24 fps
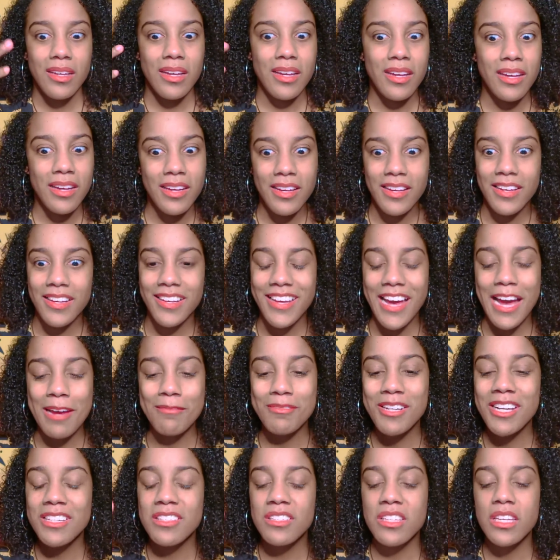
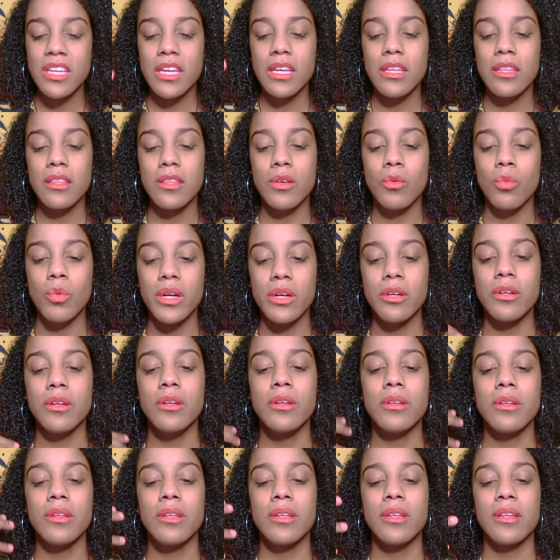I'm not seeing the
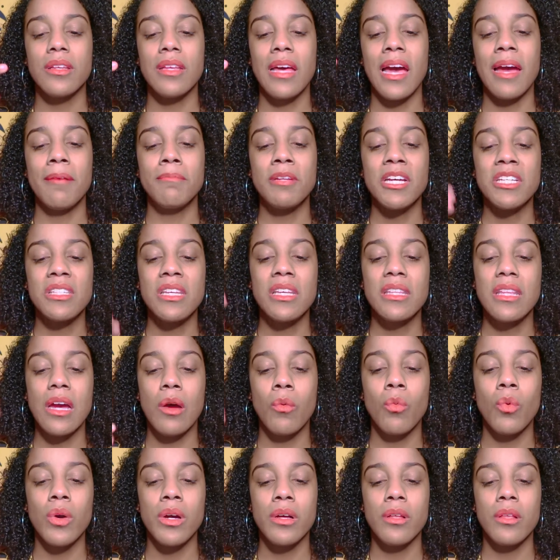Will I'm not saying
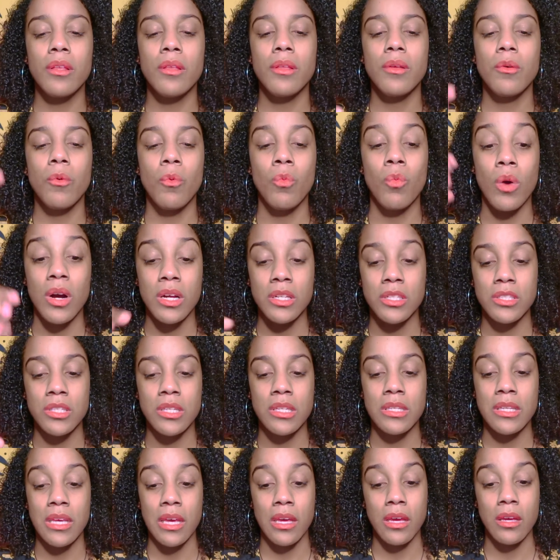that Will wants
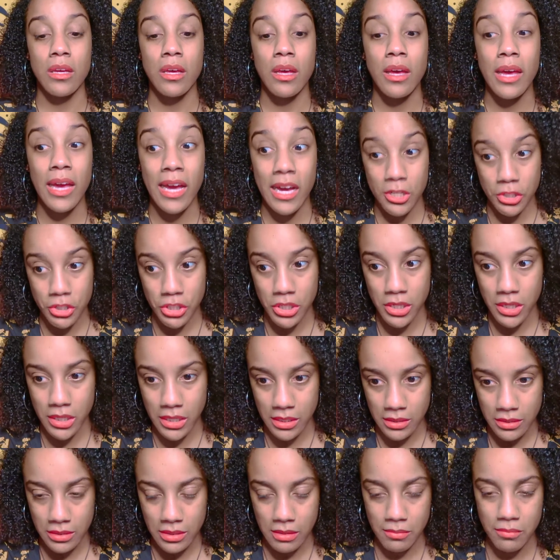to take action
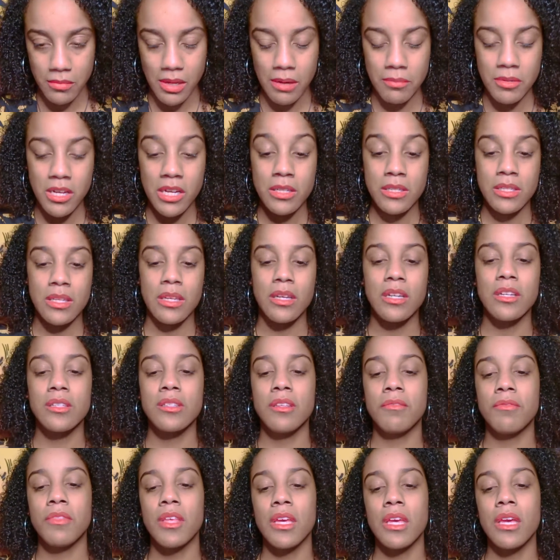against him. I'm not saying, because
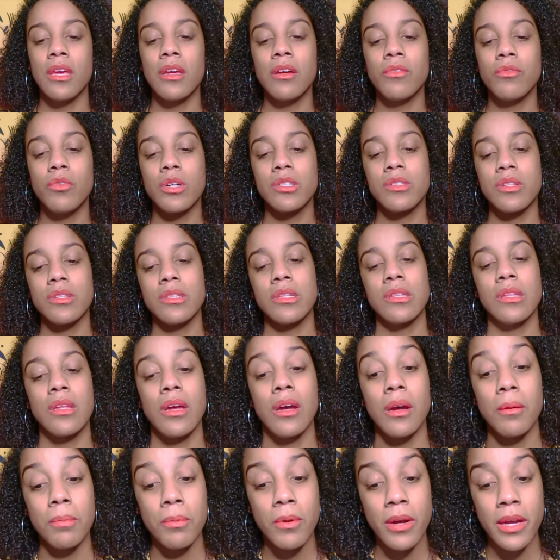if the King of Wands is in
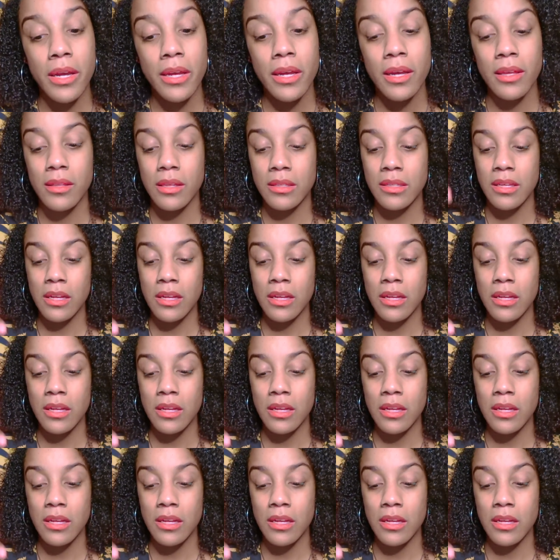the upright and the